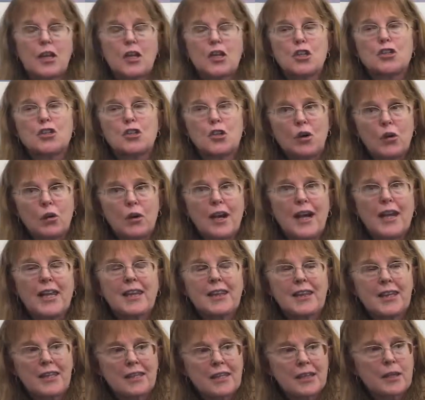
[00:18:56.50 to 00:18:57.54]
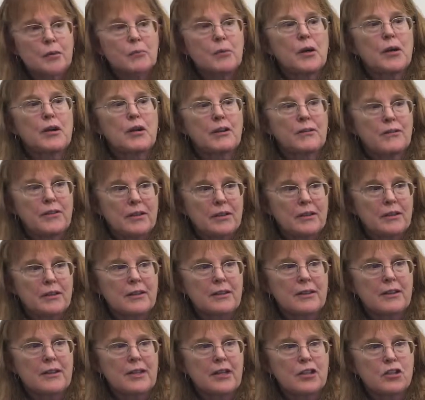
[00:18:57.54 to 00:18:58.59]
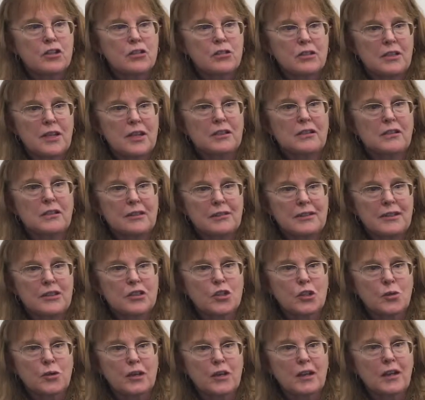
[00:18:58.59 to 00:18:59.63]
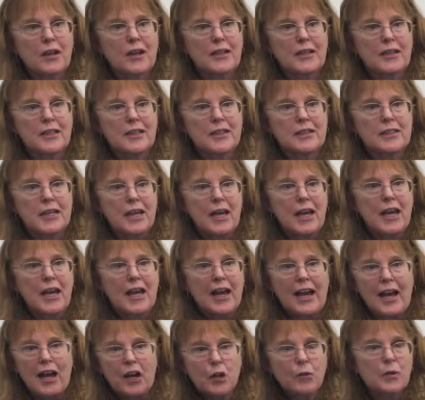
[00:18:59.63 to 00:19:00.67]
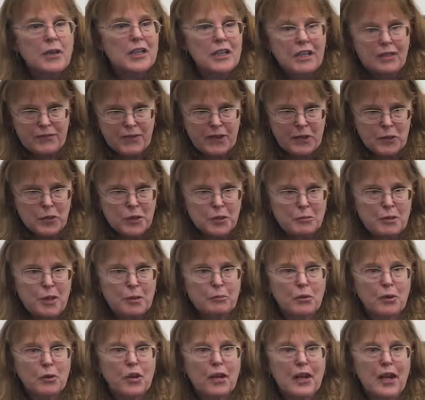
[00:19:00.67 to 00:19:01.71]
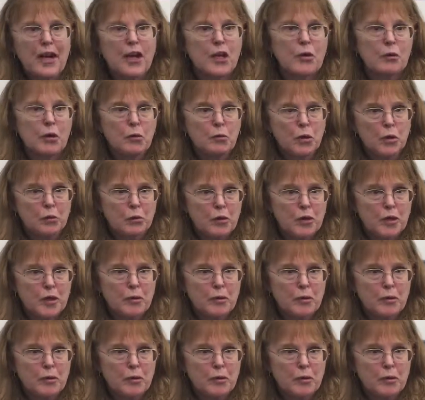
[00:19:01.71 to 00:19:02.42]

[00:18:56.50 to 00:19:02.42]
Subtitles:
So I think that part of the national dialogue that's going on is how do we identify those people? How do we work with